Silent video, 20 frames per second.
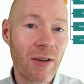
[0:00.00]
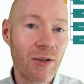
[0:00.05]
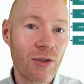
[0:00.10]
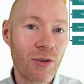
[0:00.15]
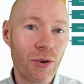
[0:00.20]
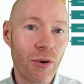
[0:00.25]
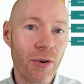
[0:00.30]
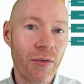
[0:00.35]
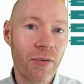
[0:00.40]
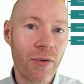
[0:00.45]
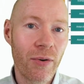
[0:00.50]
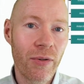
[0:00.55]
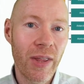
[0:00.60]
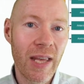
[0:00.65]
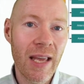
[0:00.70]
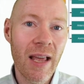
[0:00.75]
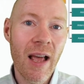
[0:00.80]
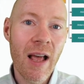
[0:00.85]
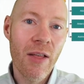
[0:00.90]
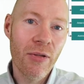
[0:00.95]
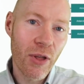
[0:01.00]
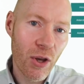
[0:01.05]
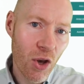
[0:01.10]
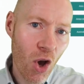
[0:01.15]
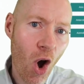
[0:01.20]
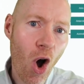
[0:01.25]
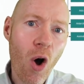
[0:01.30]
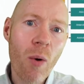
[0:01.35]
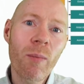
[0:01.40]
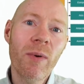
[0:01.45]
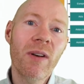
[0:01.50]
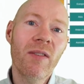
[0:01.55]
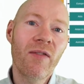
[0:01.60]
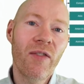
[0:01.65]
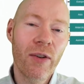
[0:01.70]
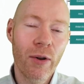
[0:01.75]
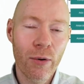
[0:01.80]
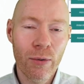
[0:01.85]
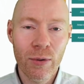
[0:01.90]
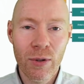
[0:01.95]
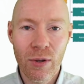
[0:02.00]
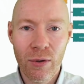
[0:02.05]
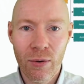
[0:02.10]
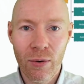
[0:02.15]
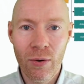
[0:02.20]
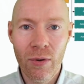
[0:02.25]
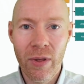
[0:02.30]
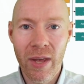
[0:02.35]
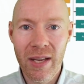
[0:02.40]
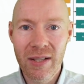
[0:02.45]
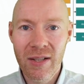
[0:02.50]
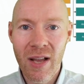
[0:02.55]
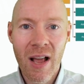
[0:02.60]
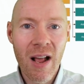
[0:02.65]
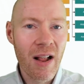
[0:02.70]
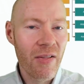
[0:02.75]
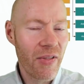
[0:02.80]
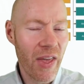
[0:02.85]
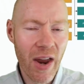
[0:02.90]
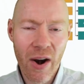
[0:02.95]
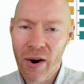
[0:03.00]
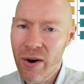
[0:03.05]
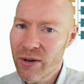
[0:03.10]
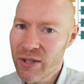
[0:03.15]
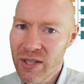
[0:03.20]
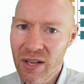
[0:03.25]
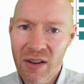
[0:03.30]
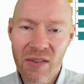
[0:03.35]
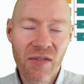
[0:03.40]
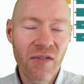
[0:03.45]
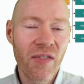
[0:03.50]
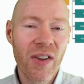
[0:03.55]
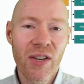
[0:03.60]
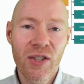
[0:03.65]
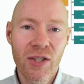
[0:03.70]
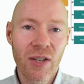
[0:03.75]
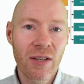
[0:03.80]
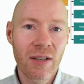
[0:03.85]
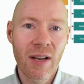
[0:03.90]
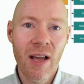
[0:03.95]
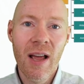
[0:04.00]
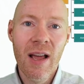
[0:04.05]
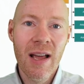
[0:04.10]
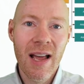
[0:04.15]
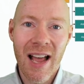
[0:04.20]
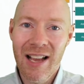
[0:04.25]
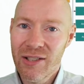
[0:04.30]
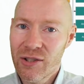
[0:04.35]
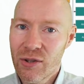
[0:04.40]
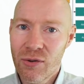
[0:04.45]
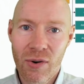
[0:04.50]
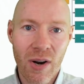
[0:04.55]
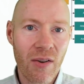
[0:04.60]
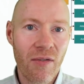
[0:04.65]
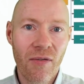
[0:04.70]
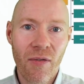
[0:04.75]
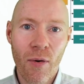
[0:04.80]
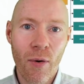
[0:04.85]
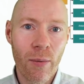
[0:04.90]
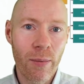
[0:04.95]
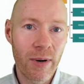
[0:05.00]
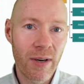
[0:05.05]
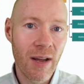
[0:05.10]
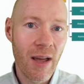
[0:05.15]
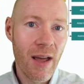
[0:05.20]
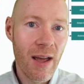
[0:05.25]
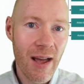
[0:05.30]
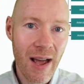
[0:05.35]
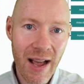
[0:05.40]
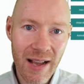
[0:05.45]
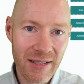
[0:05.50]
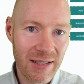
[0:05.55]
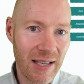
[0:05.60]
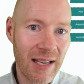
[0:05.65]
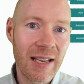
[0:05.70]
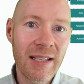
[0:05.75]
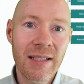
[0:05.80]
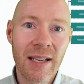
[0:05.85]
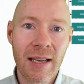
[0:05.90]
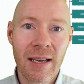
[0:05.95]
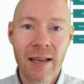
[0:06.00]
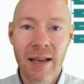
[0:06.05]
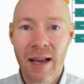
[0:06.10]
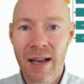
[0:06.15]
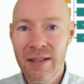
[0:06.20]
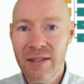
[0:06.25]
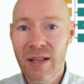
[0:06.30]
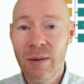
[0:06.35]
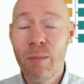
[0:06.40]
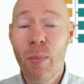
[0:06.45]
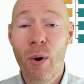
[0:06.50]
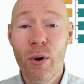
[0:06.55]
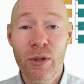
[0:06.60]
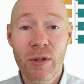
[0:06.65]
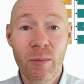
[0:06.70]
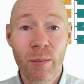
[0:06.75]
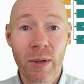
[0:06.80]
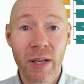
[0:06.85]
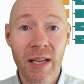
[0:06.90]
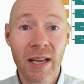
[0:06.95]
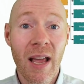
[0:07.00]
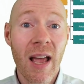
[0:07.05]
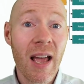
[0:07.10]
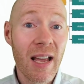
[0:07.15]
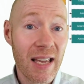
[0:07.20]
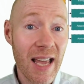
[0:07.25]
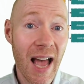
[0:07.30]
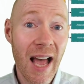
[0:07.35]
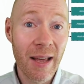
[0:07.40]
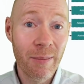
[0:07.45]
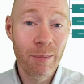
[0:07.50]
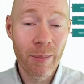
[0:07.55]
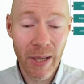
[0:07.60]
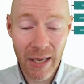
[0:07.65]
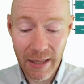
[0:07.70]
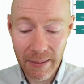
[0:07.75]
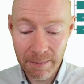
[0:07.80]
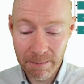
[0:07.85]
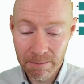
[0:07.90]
sure for the common flows through this, they are as efficient, as straightforward, as easy as they possibly can be.